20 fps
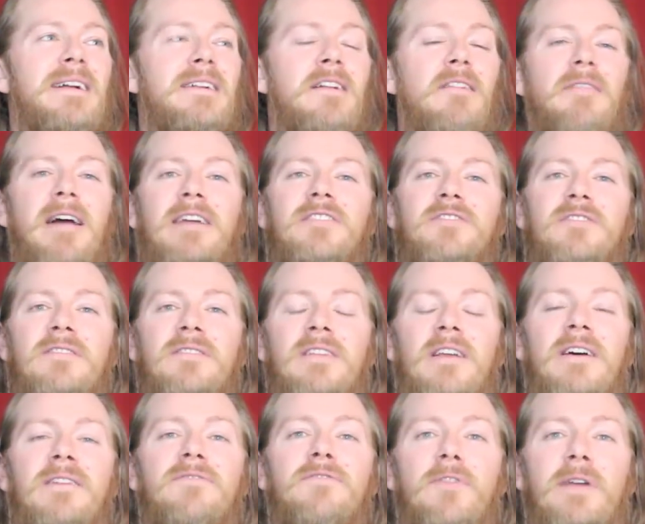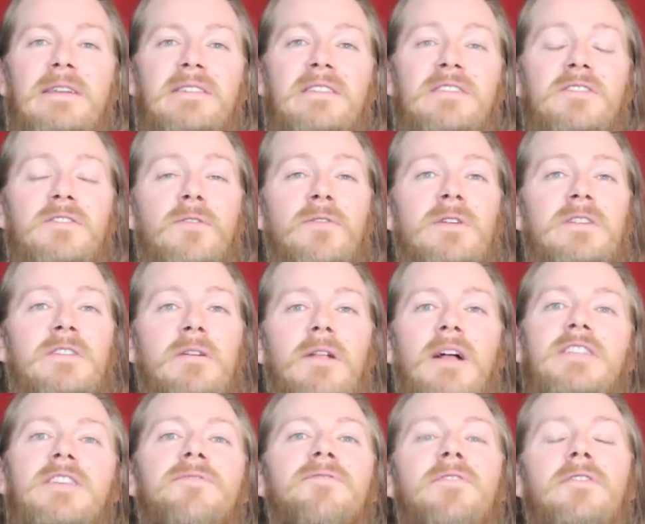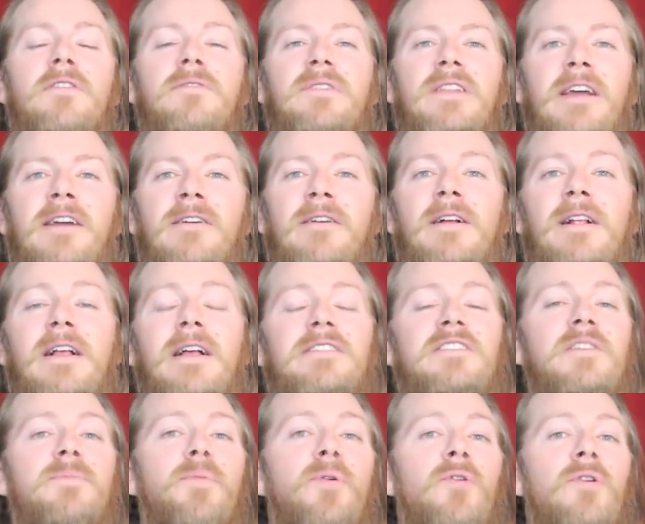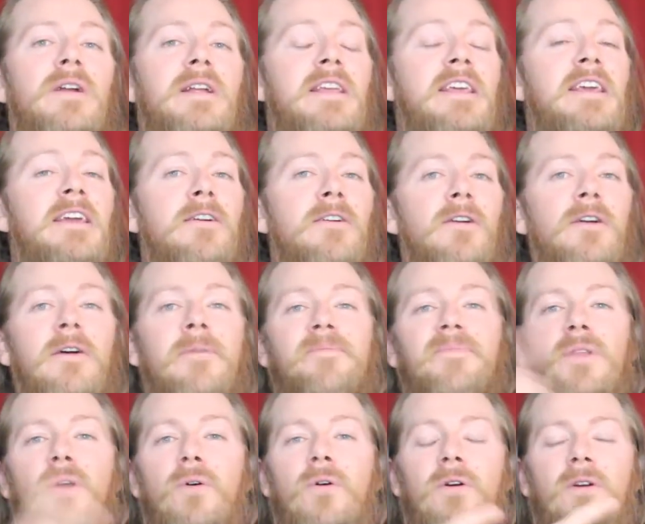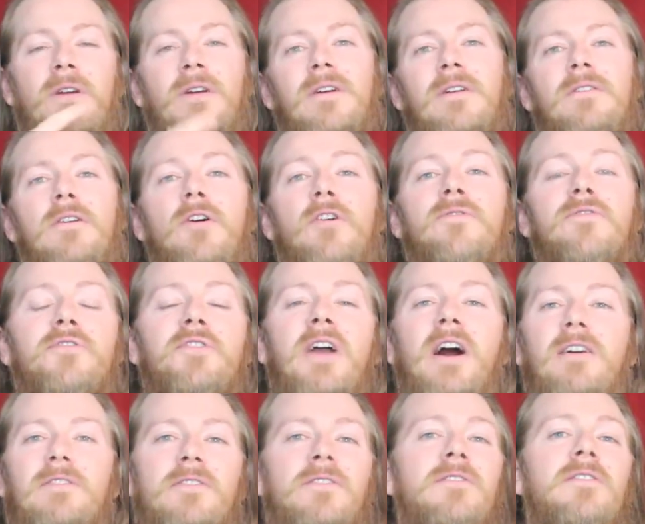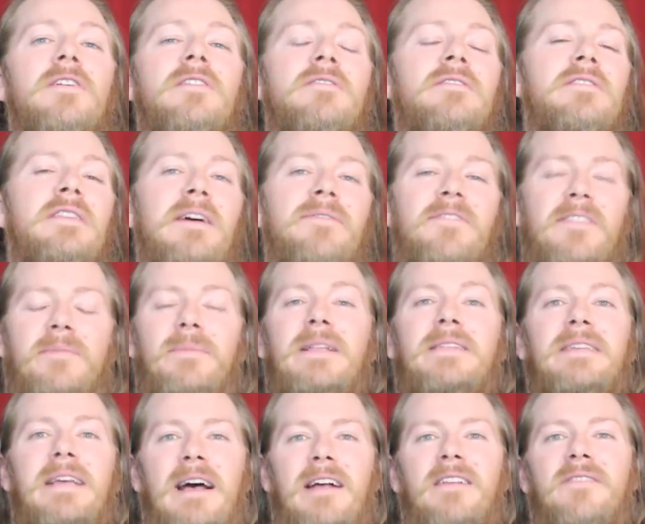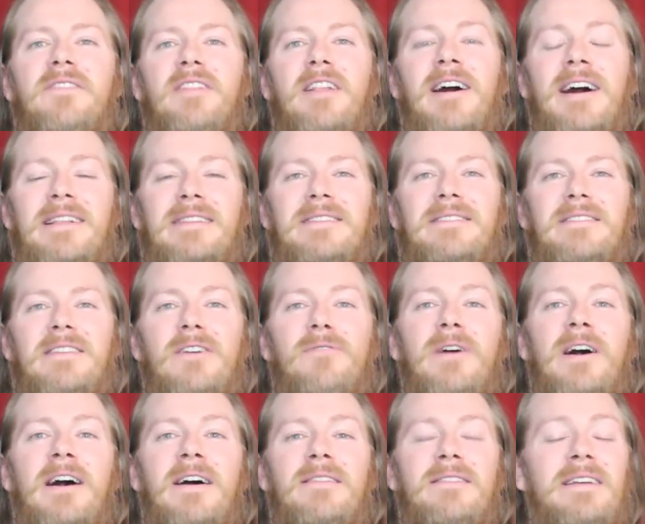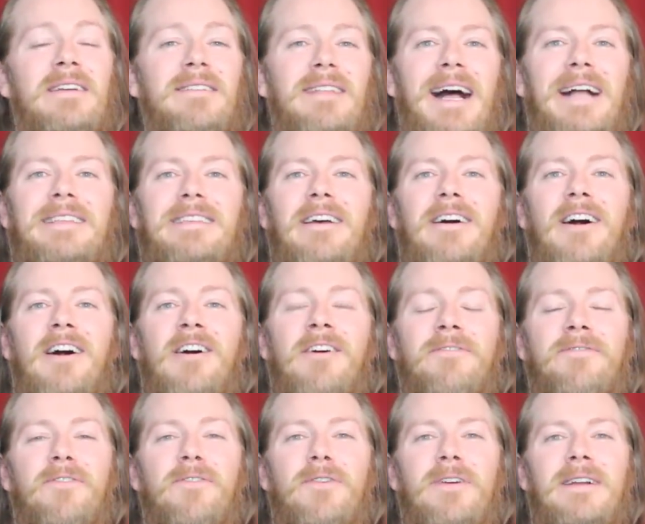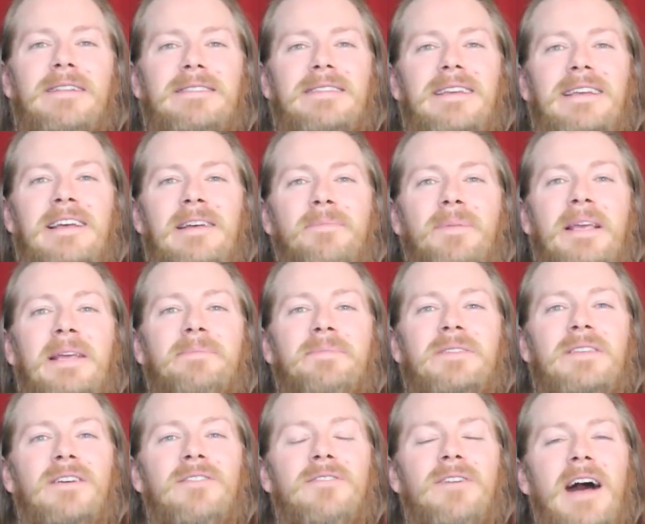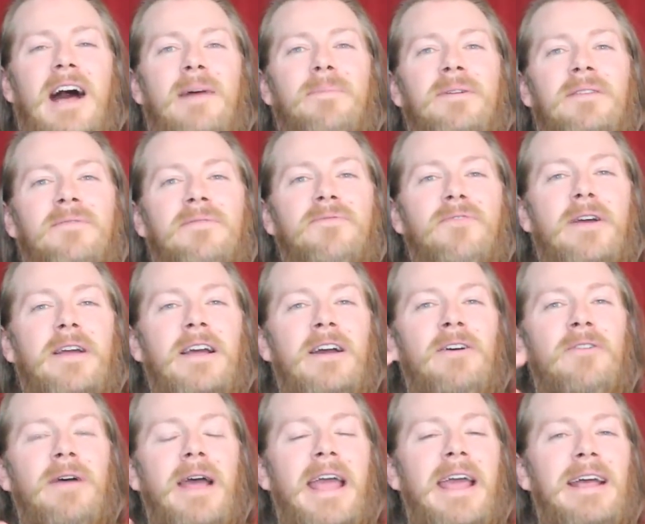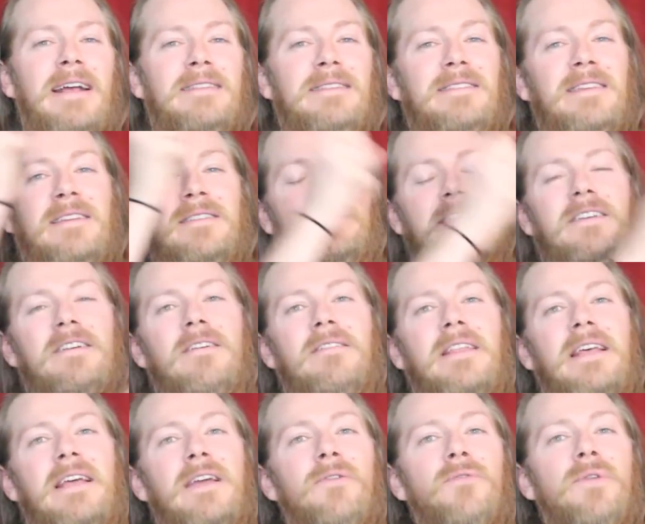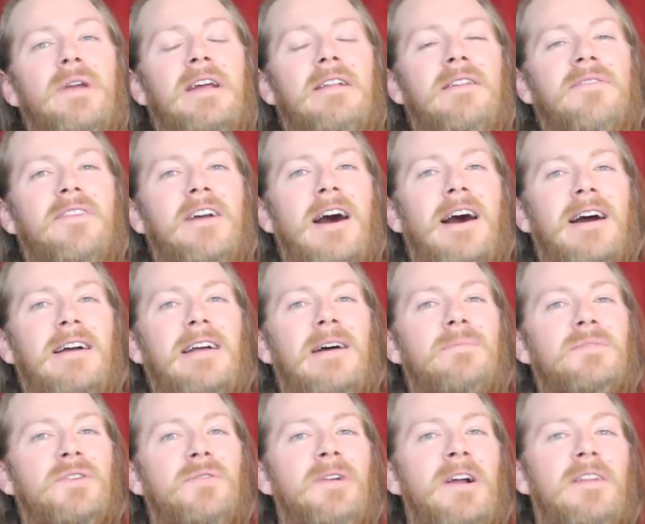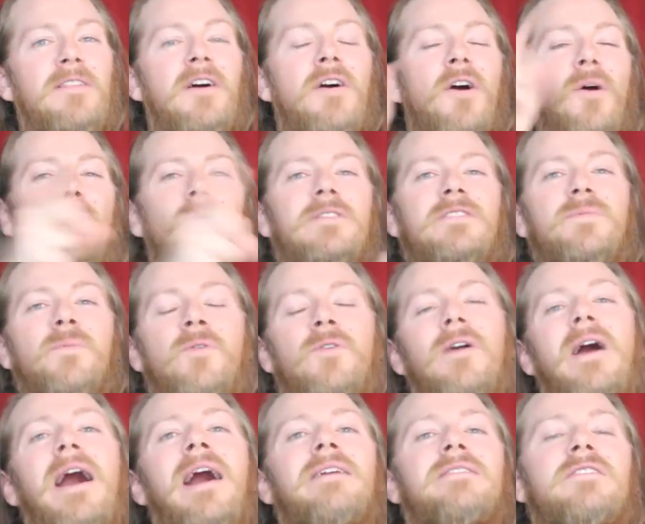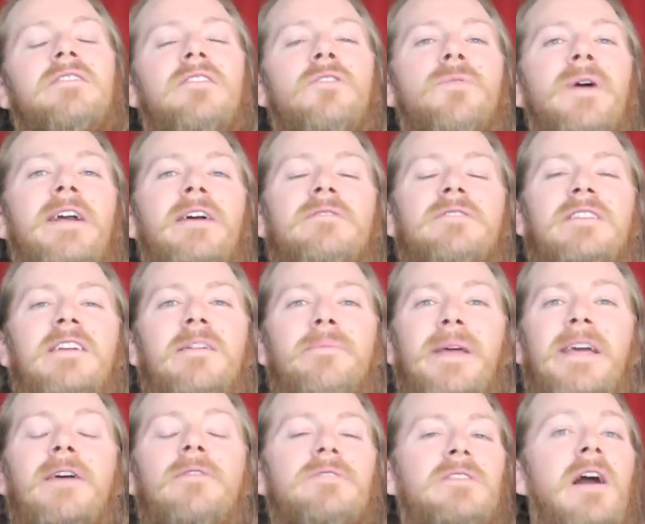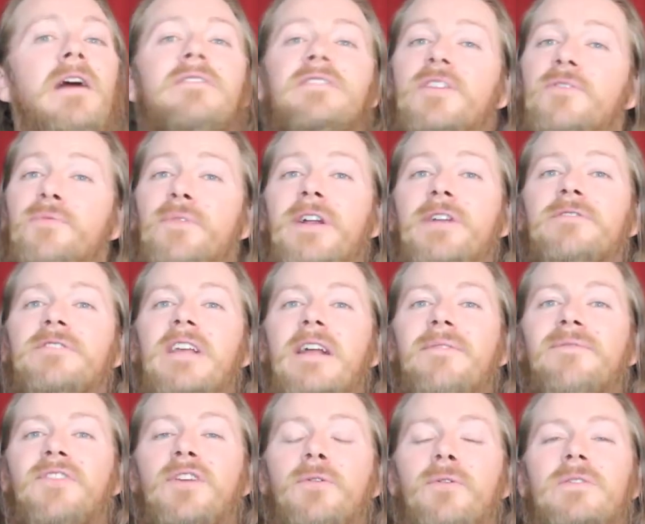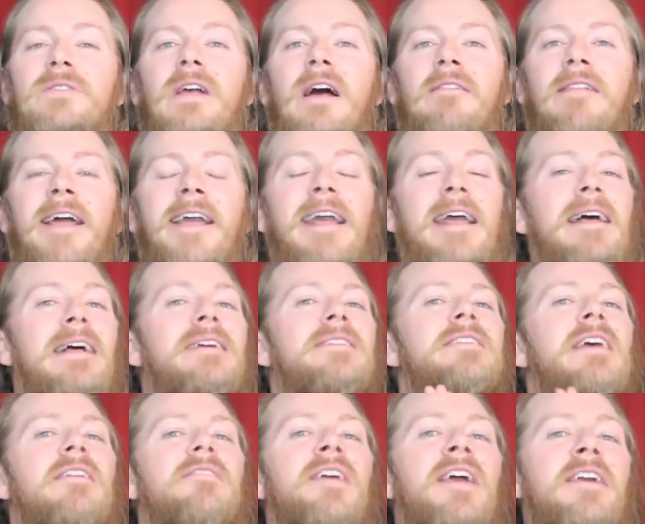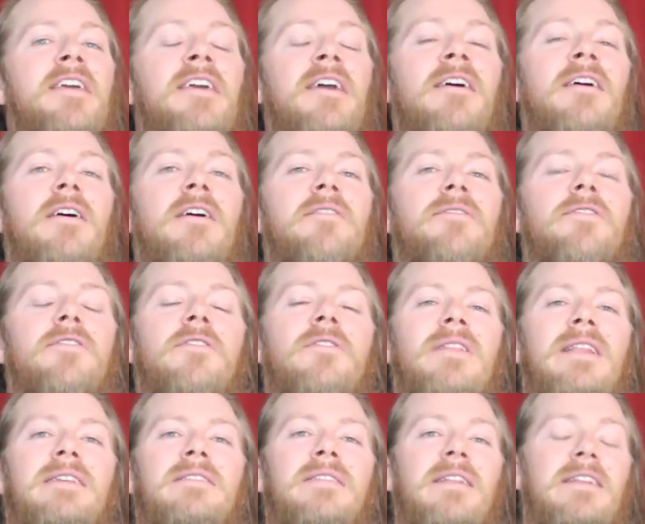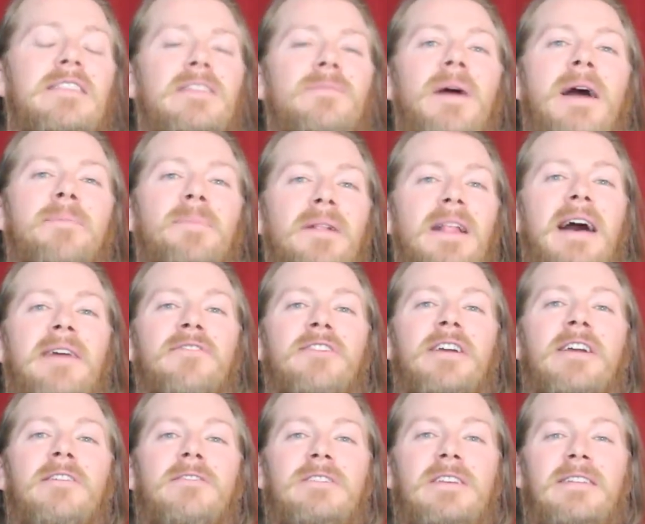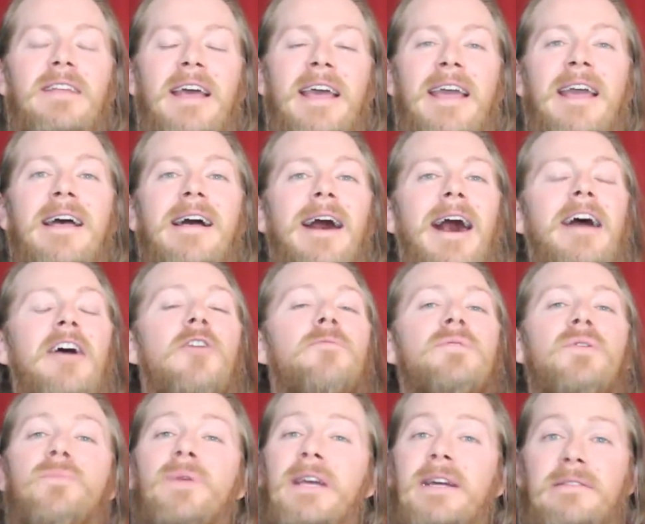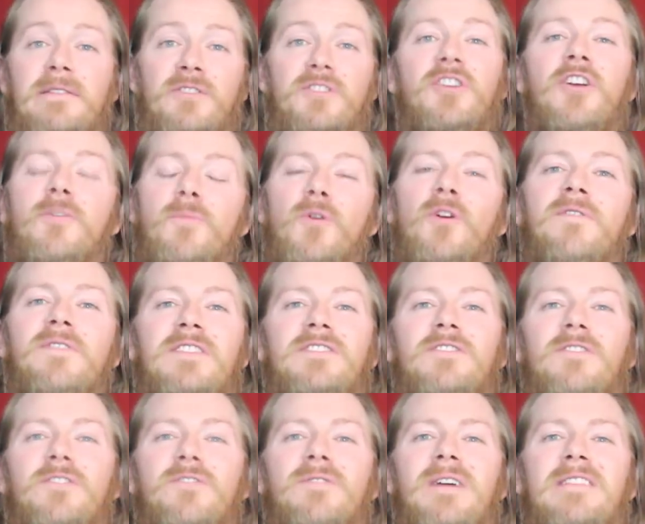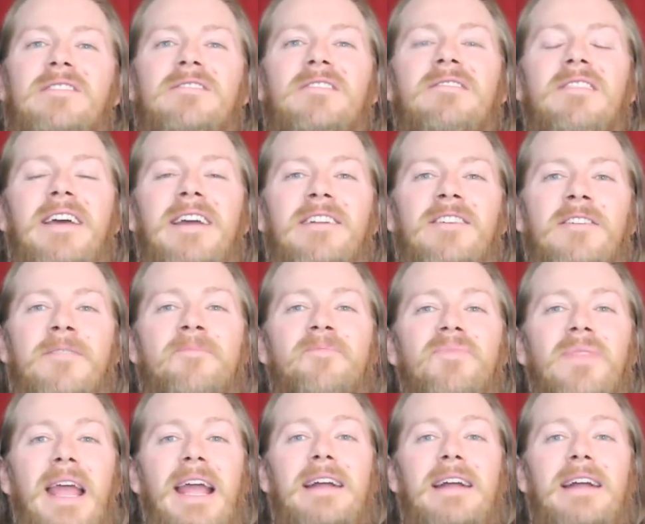collection of crazy stories. So lots of fun over there. Support here or over yonder definitely means a hell of a lot. So uh, that's all for it, uh, peeps. So Jaime En Fuego, and until the Reel of Ka comes around once more, hasta luego, Cinemigos, constant readers and viewers alike. Say thank you for listening to my palaver here today. I hope that we get to share more of it sooner rather than later.